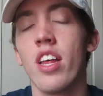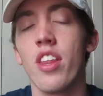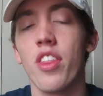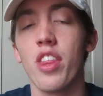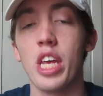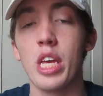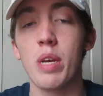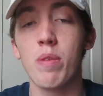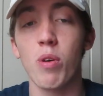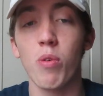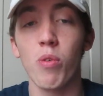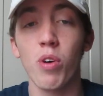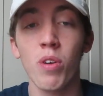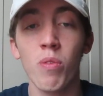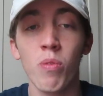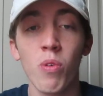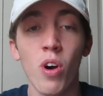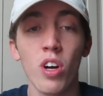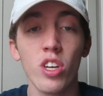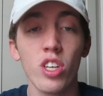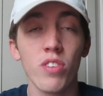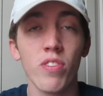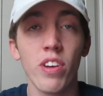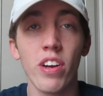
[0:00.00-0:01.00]
theme, or what if we're
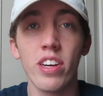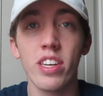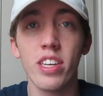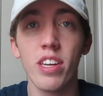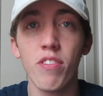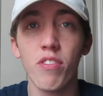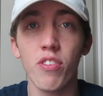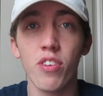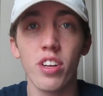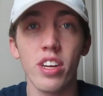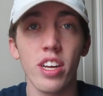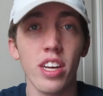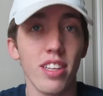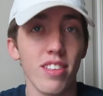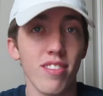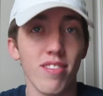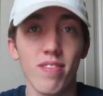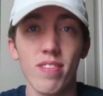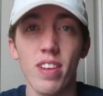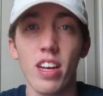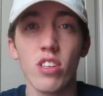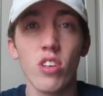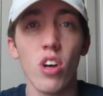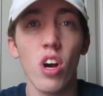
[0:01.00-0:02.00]
all just very different, and
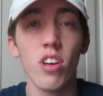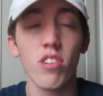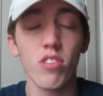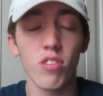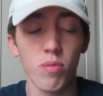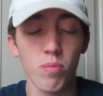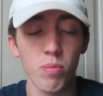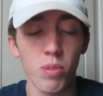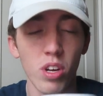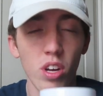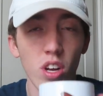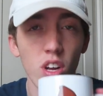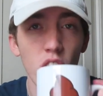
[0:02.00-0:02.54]
that's awesome.